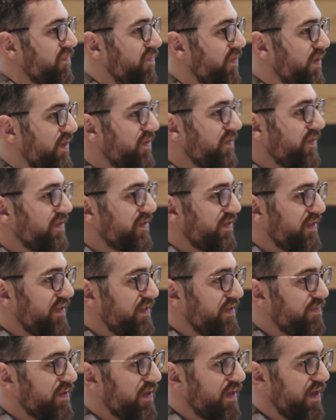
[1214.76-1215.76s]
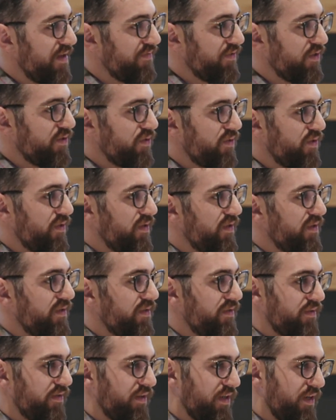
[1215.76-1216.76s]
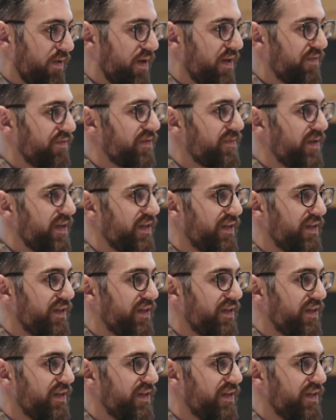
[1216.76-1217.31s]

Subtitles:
when you and your team have a goal, and you have some